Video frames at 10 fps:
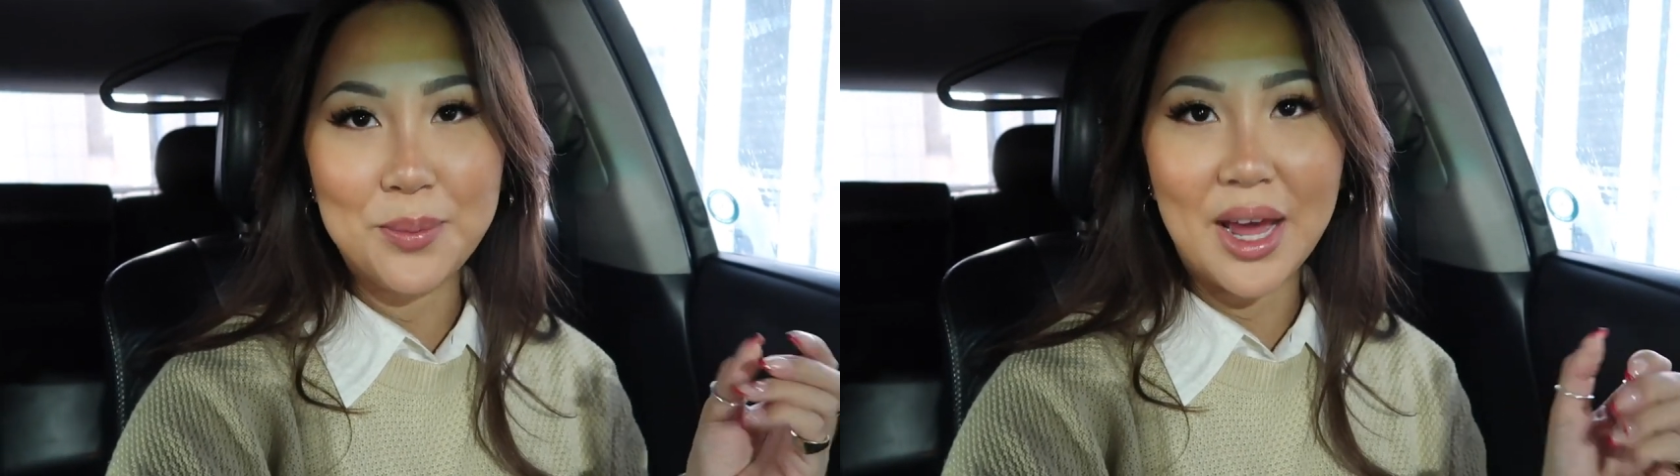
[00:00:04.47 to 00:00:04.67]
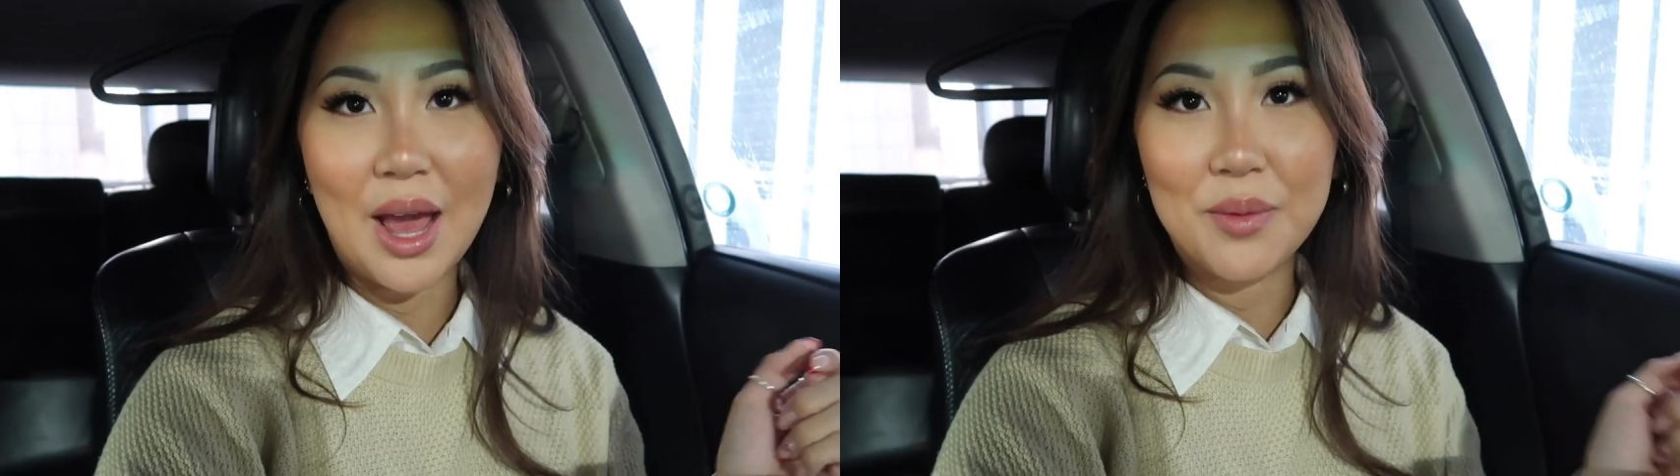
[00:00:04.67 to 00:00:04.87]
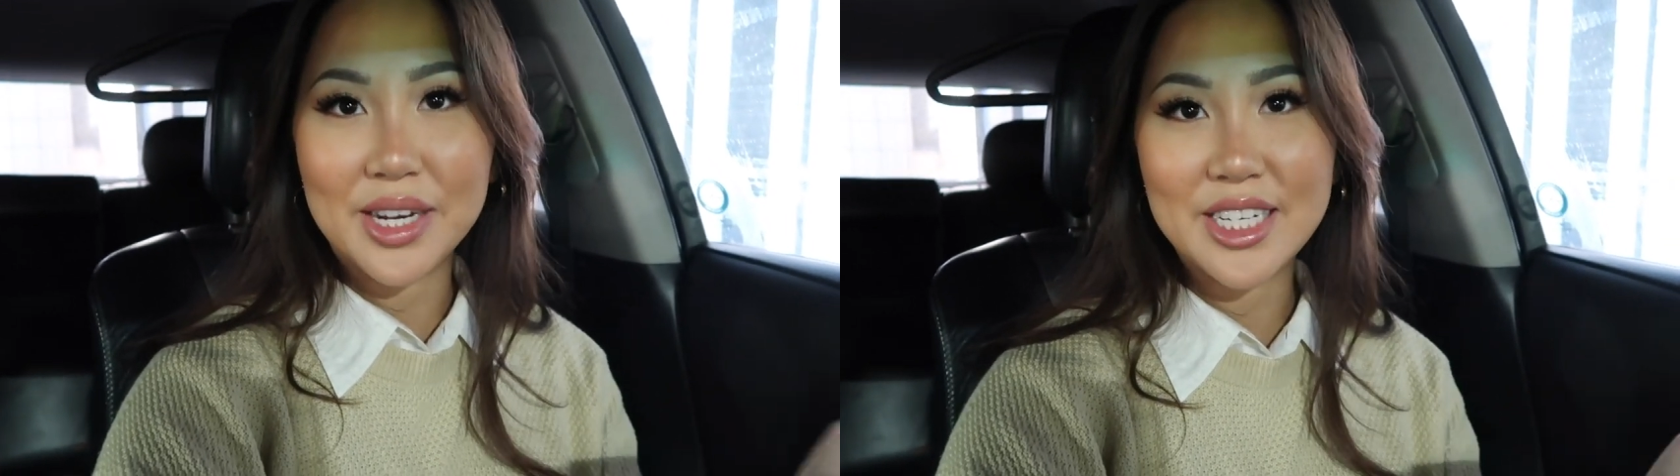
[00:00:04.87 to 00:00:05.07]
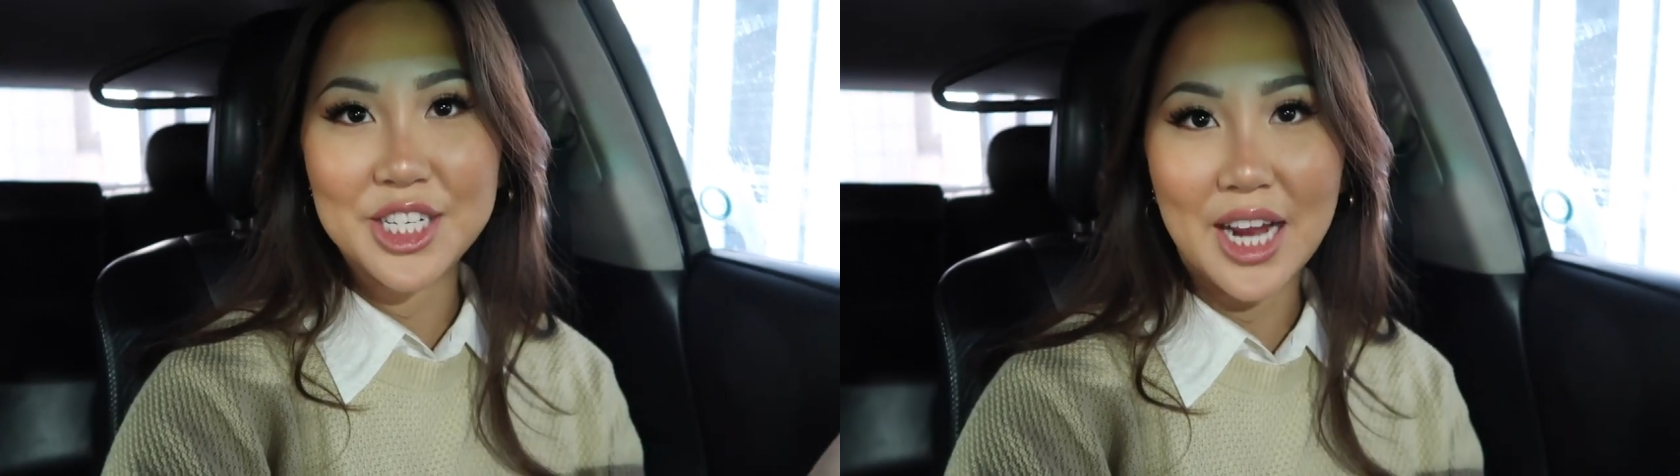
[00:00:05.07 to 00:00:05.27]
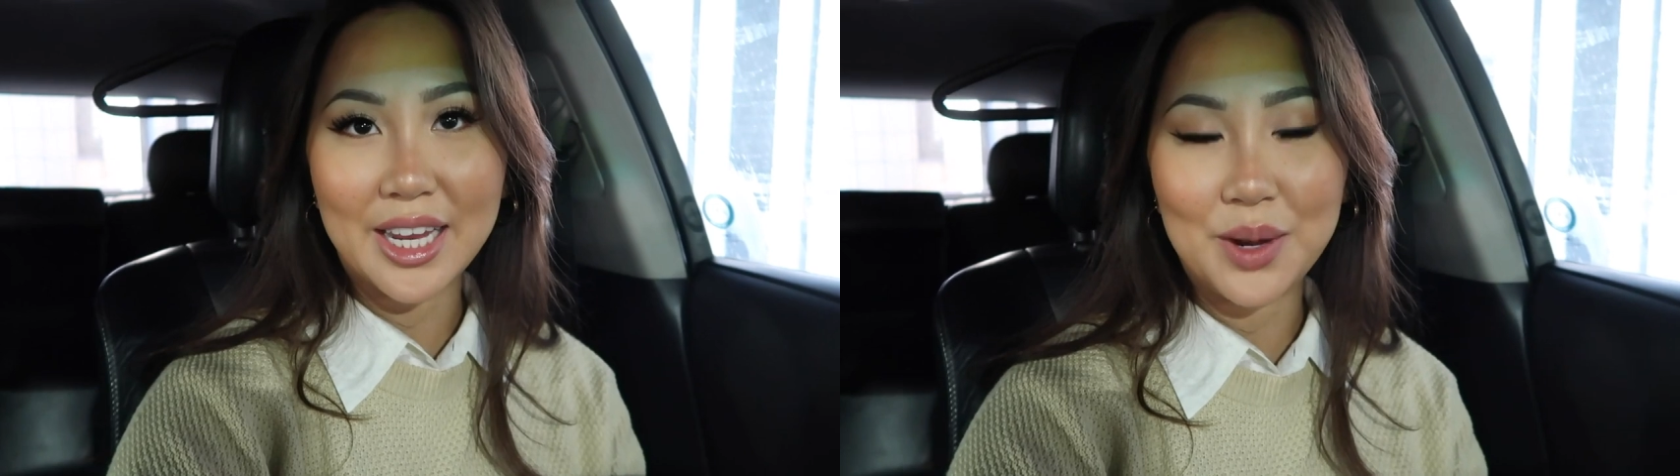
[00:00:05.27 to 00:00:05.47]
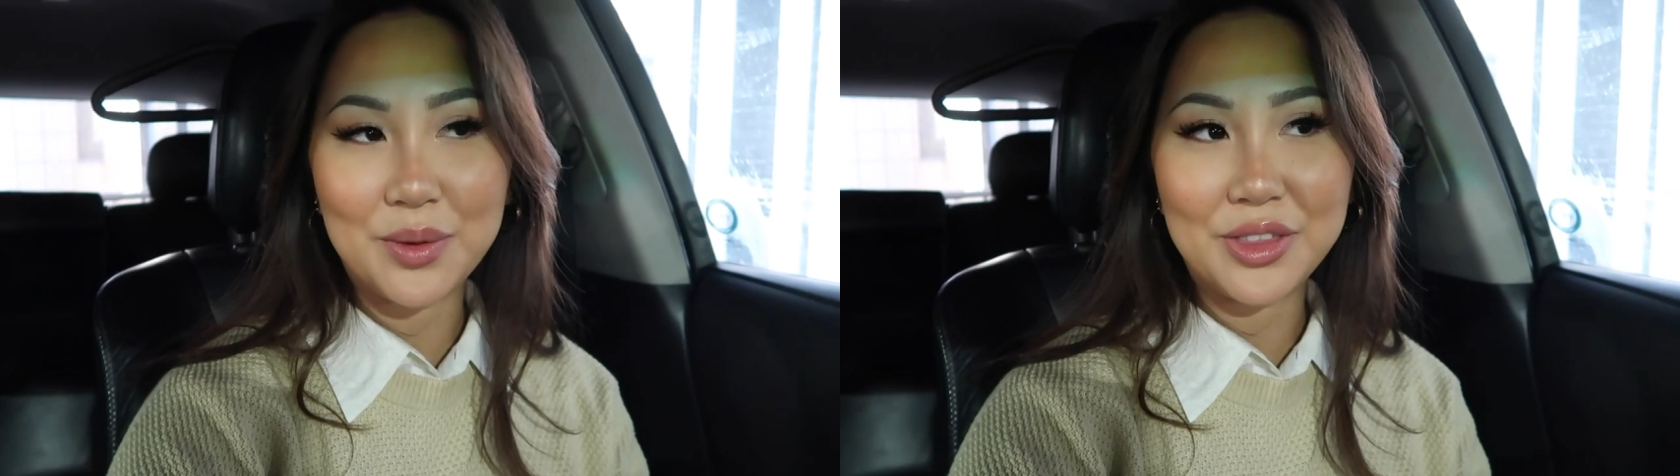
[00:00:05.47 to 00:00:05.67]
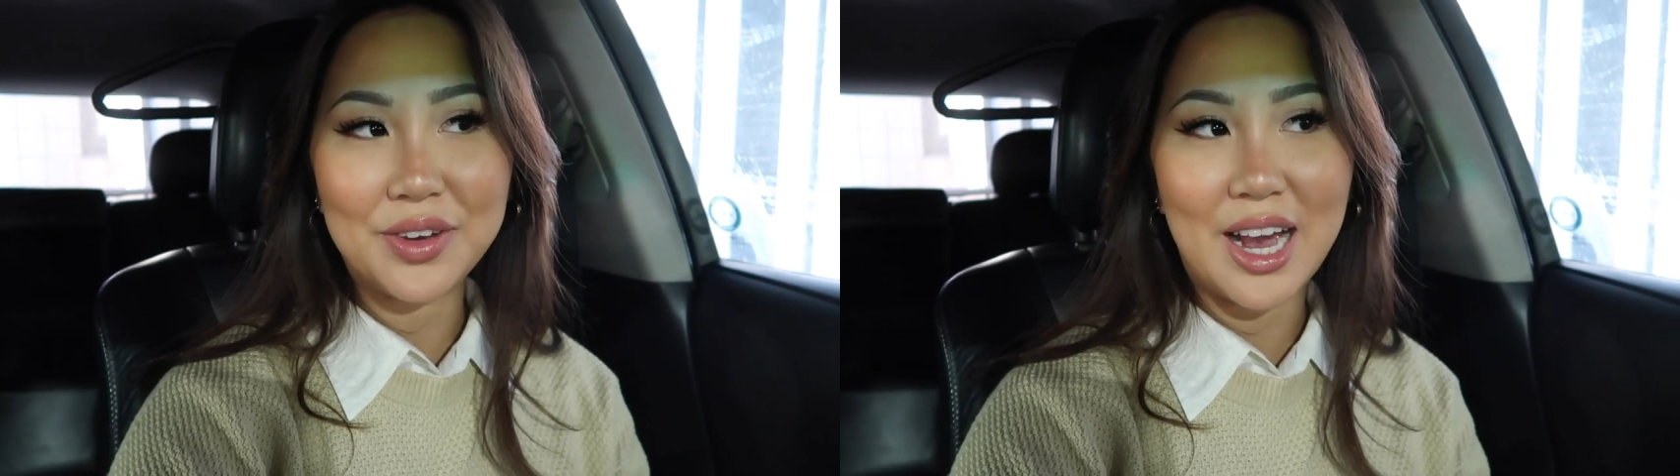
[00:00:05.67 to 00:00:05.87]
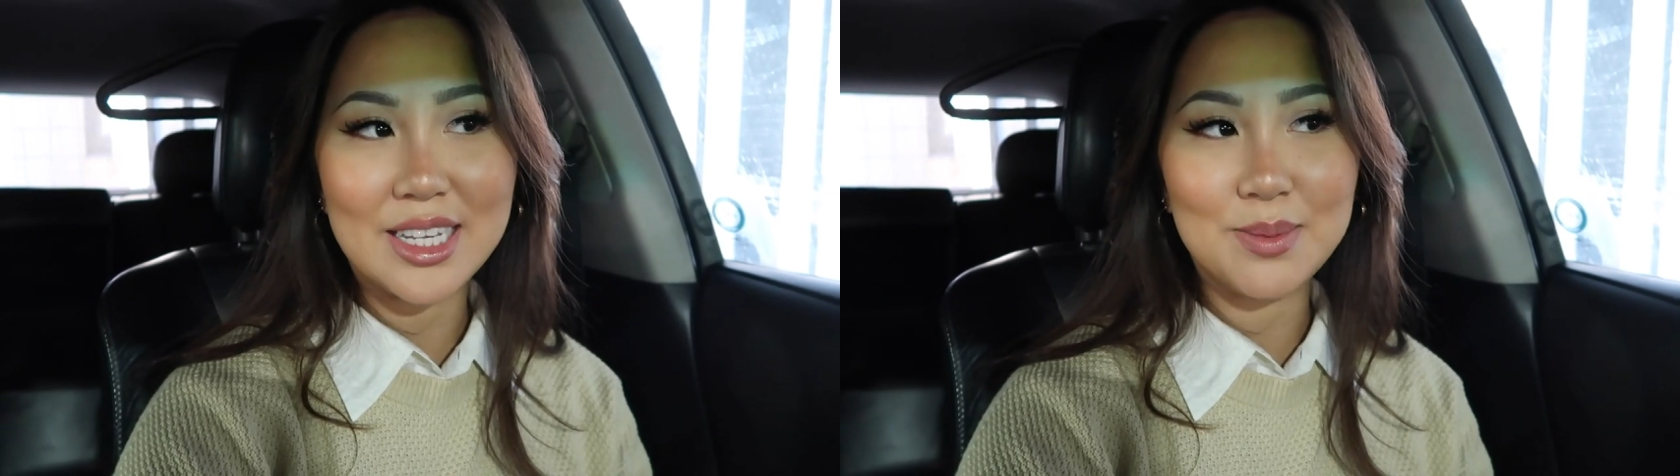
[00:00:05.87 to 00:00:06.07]
but I wanted to check in with you
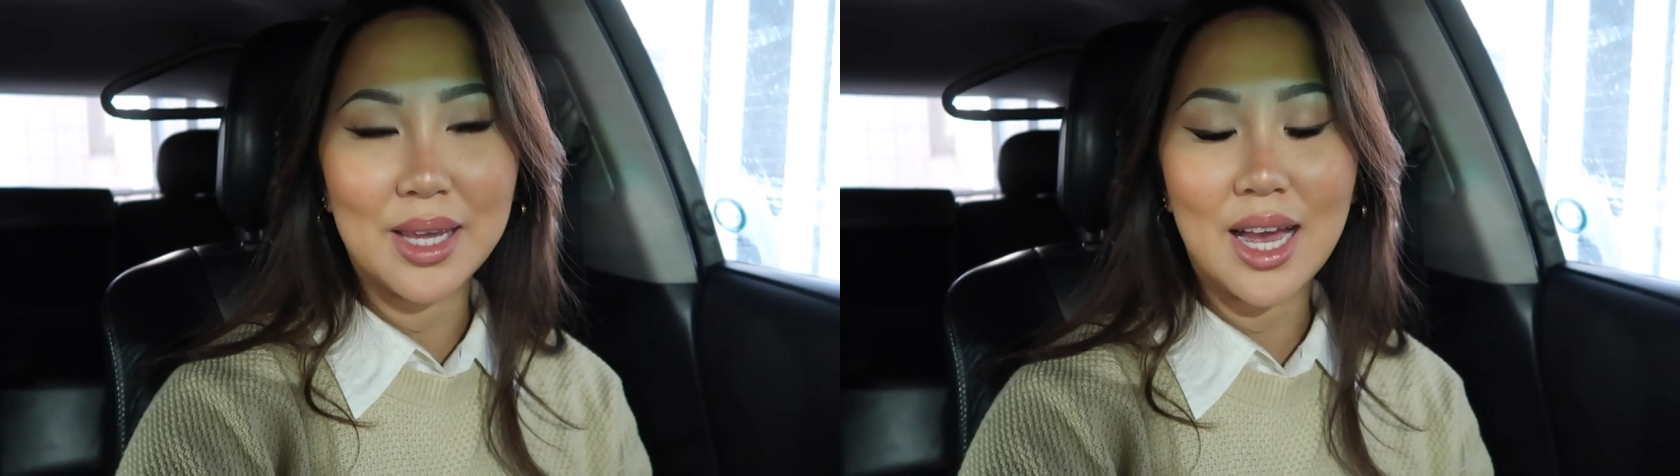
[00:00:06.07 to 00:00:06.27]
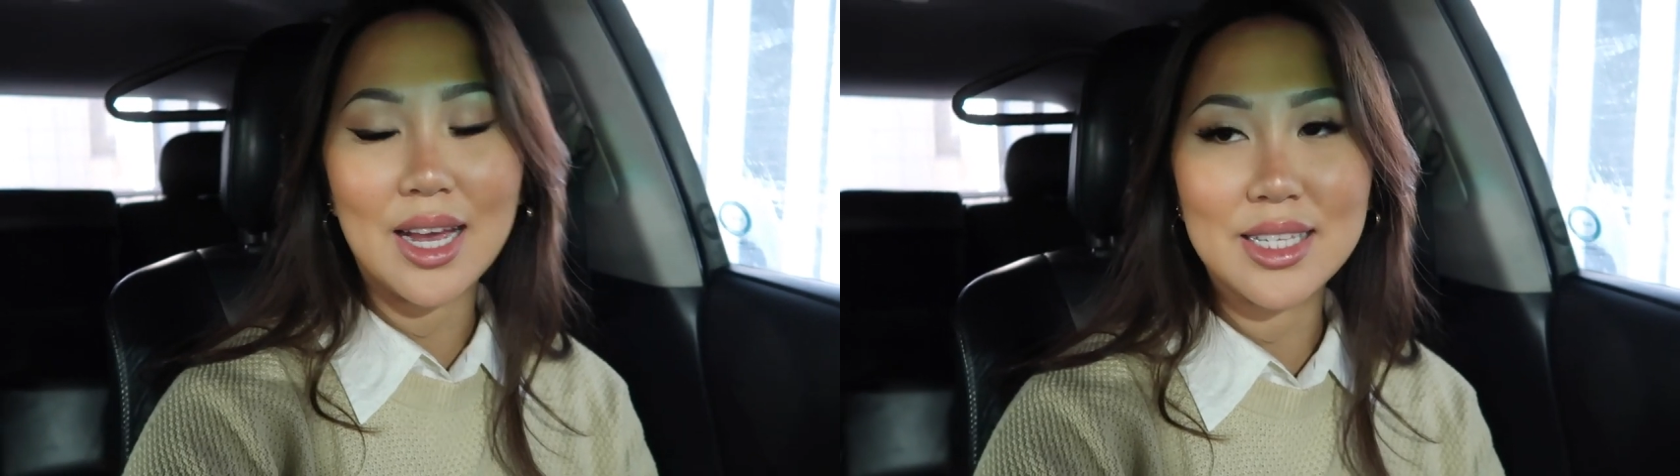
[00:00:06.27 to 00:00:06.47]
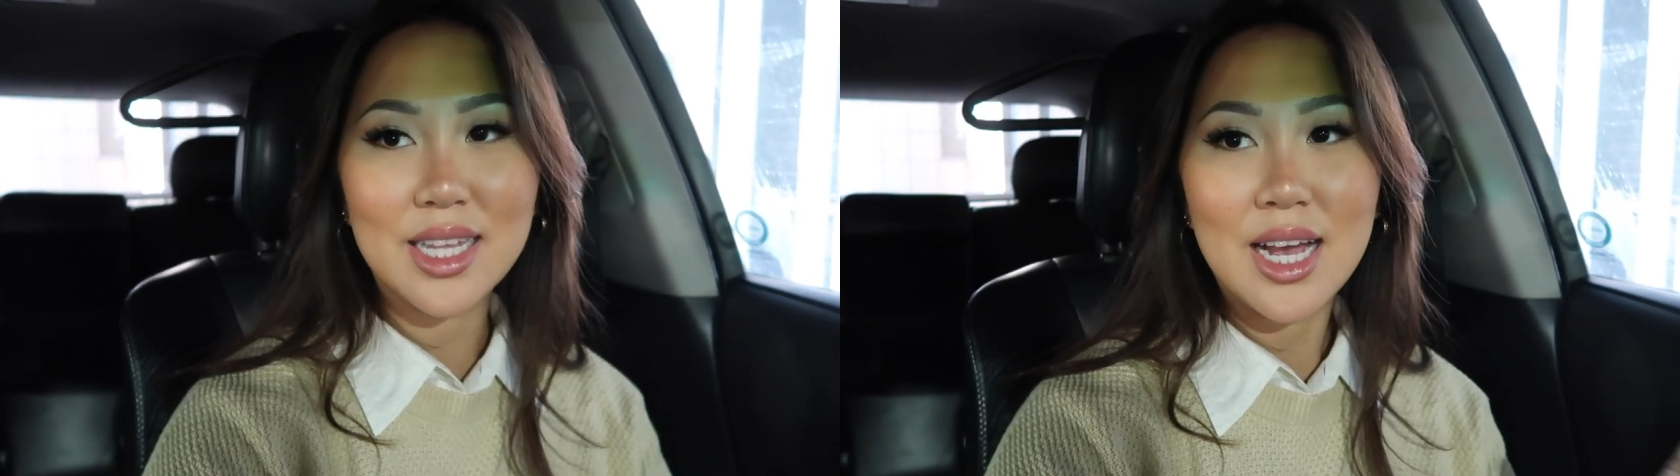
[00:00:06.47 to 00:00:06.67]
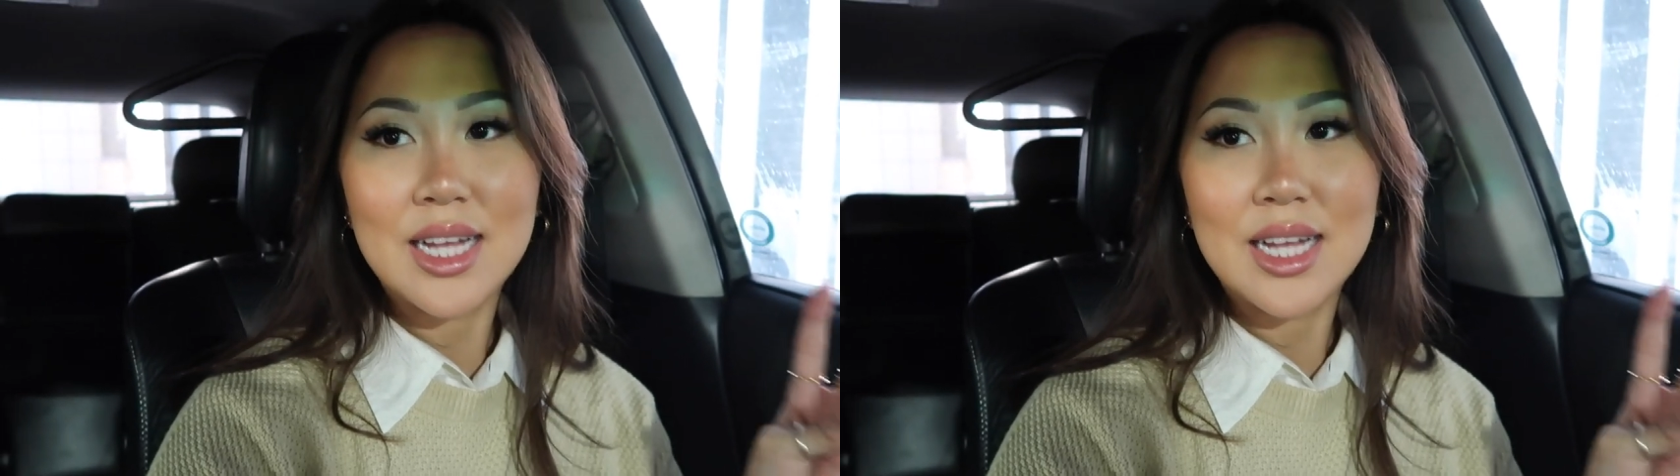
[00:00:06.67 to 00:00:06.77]
guys because